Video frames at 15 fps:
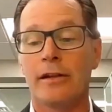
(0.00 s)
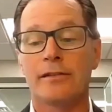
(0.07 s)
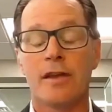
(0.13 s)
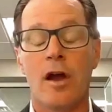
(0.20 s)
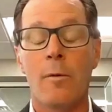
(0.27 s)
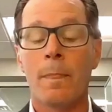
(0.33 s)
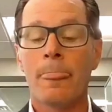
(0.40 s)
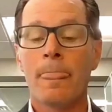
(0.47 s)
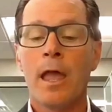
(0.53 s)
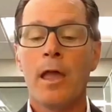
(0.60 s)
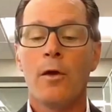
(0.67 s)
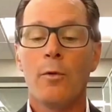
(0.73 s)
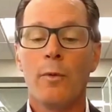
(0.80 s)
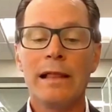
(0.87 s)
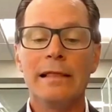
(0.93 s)
So
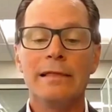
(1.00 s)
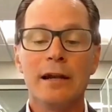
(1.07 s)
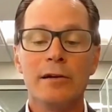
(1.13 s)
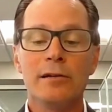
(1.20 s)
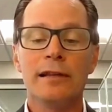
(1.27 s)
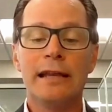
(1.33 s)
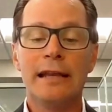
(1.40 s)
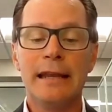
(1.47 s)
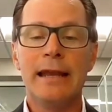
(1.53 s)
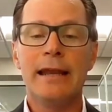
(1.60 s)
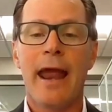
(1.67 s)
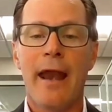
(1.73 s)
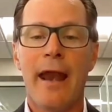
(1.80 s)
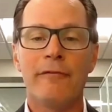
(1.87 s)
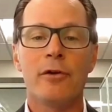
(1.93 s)
we literally need
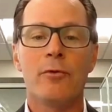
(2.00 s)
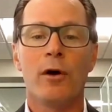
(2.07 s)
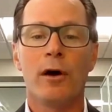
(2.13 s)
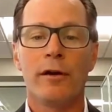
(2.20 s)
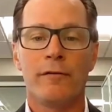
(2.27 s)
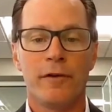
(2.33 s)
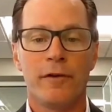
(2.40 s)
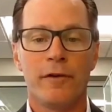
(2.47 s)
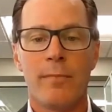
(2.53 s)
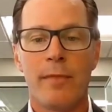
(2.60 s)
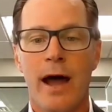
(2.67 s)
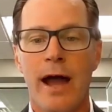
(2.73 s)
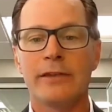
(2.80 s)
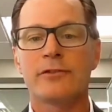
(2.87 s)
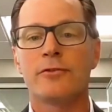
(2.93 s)
everyone from the
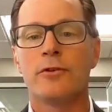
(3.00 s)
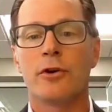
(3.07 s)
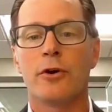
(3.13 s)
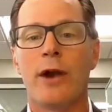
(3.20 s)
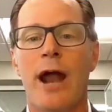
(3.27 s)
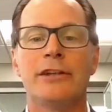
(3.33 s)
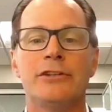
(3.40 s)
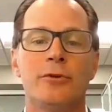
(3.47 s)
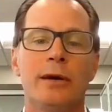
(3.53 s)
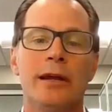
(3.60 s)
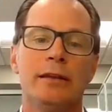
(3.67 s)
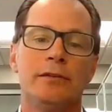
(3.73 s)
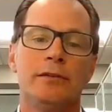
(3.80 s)
high school graduate